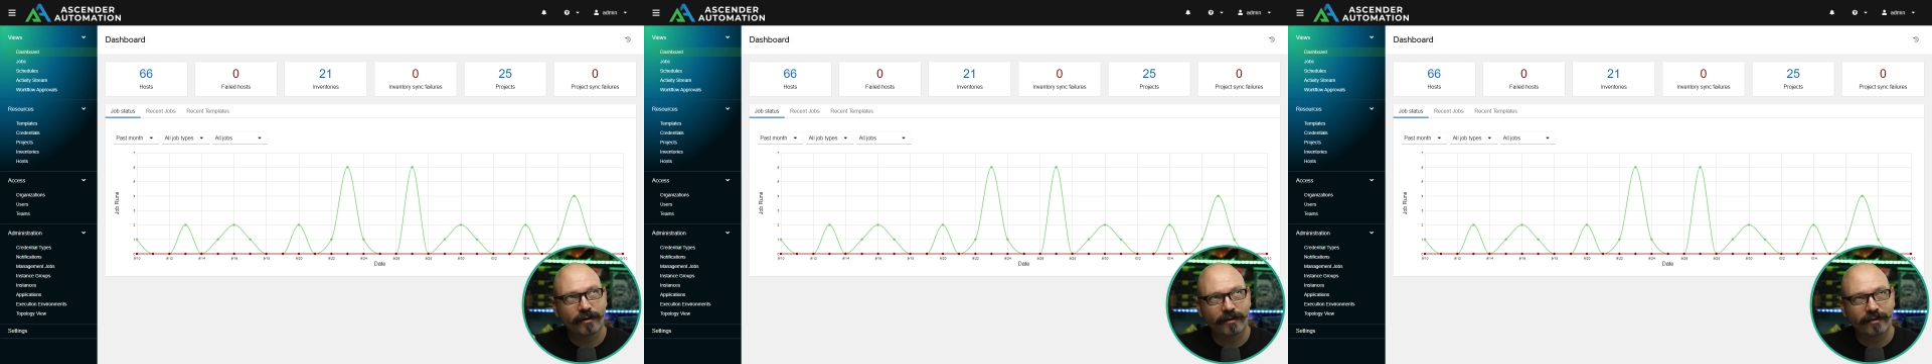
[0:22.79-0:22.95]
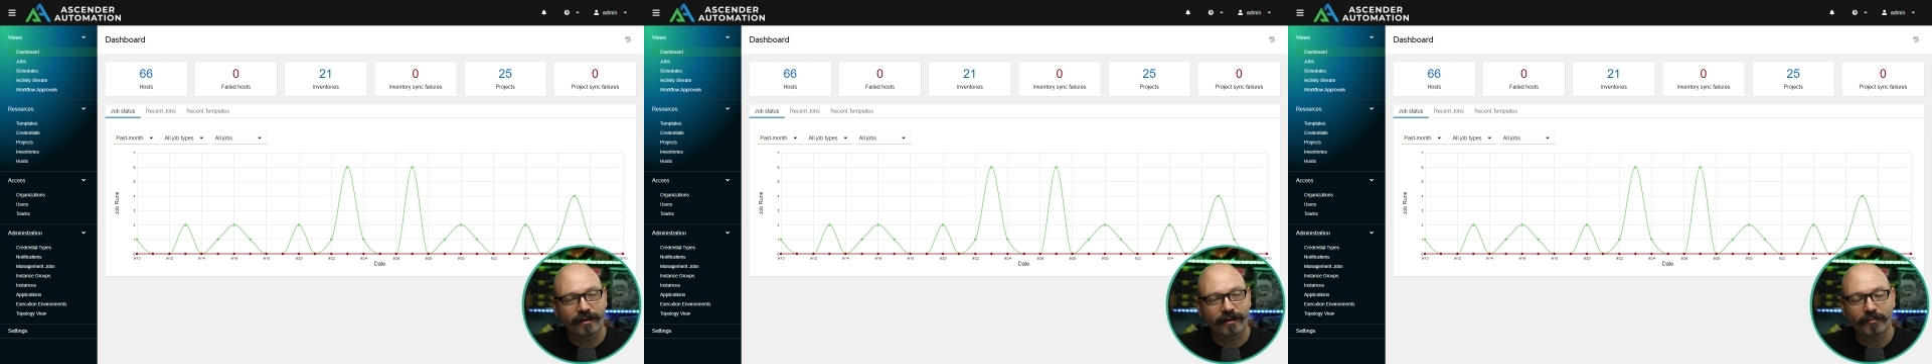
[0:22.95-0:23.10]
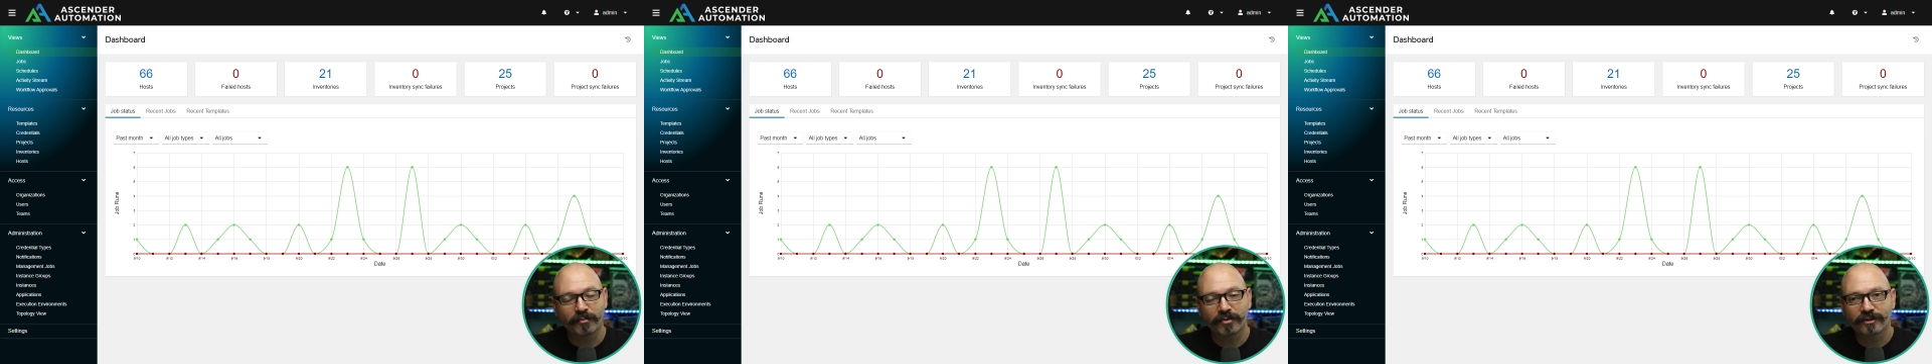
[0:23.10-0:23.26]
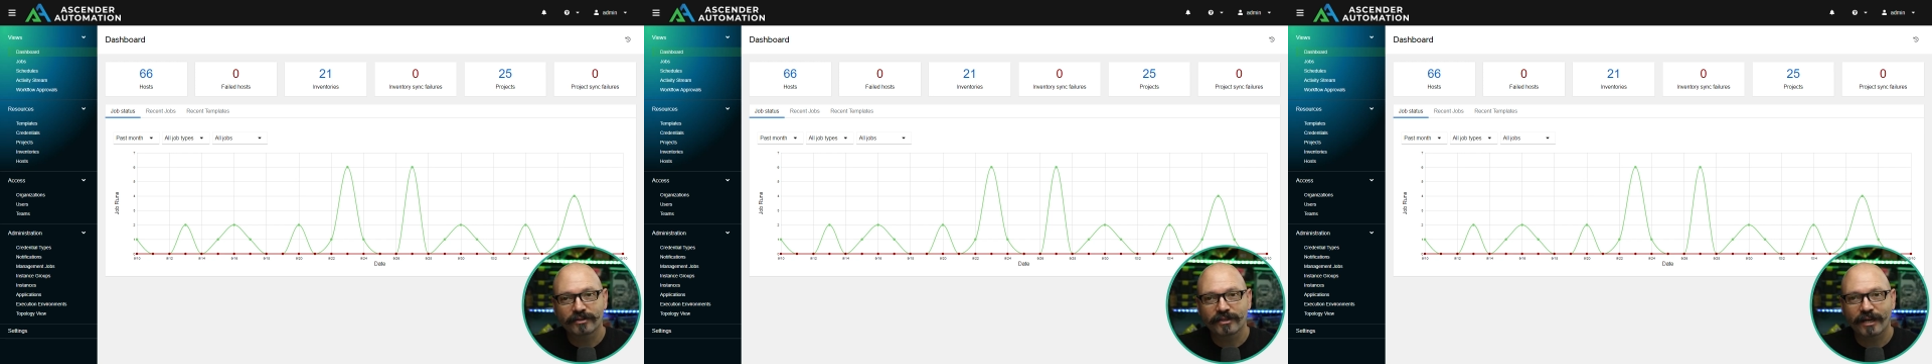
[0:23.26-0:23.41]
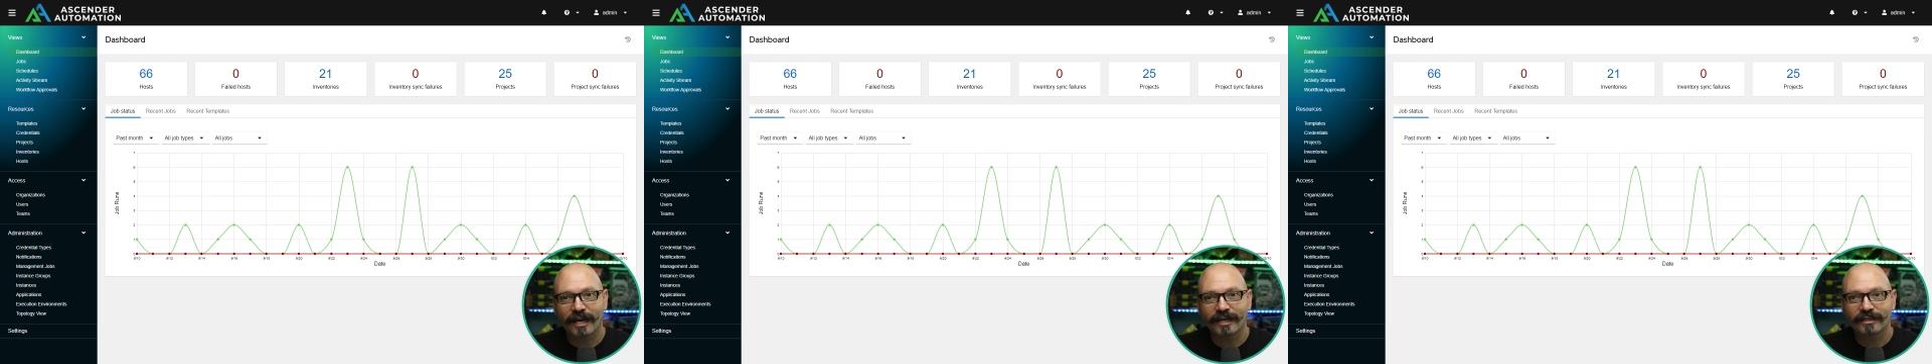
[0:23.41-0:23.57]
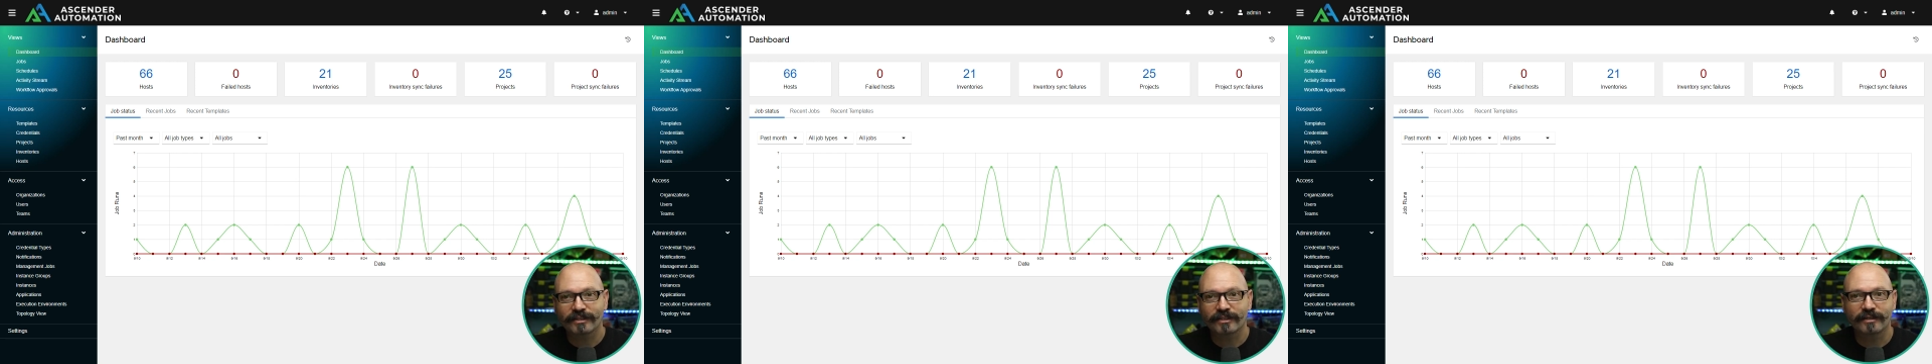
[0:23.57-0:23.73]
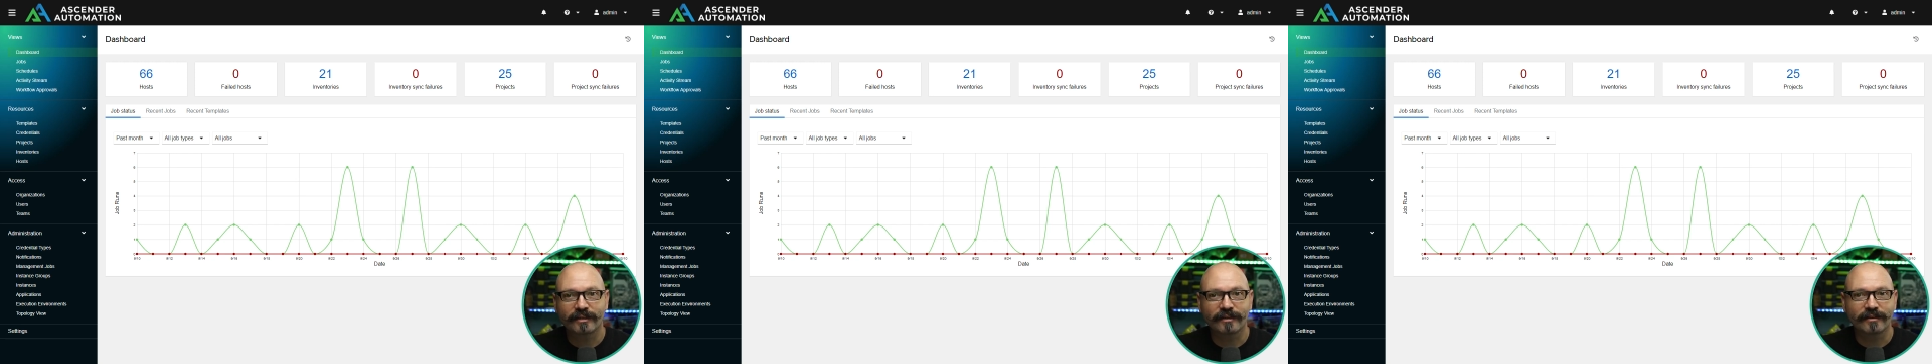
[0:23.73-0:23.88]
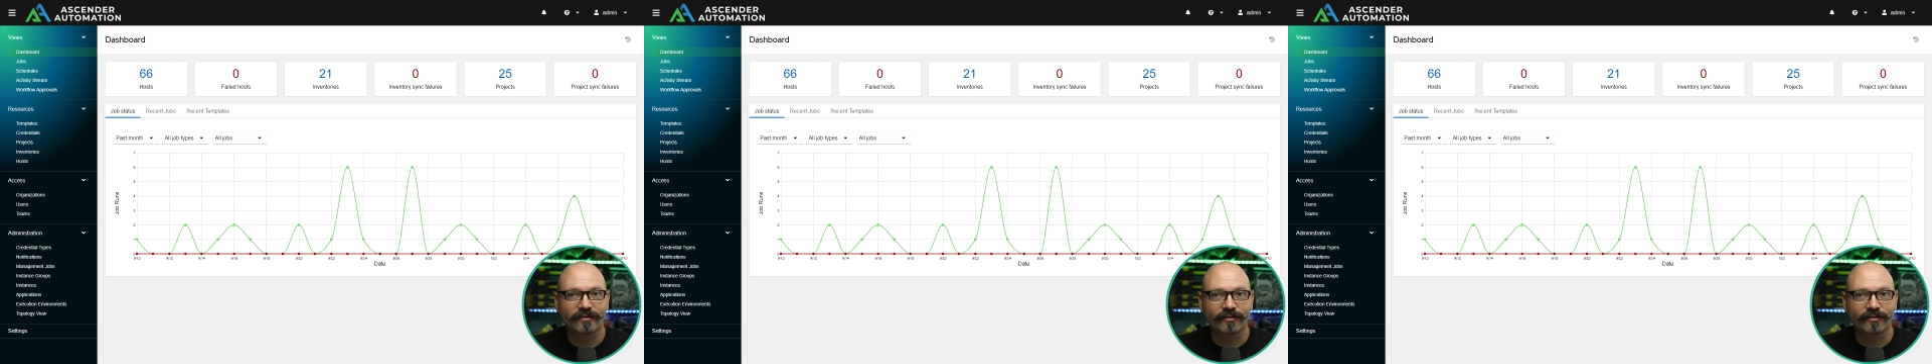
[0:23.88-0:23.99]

I think a push action,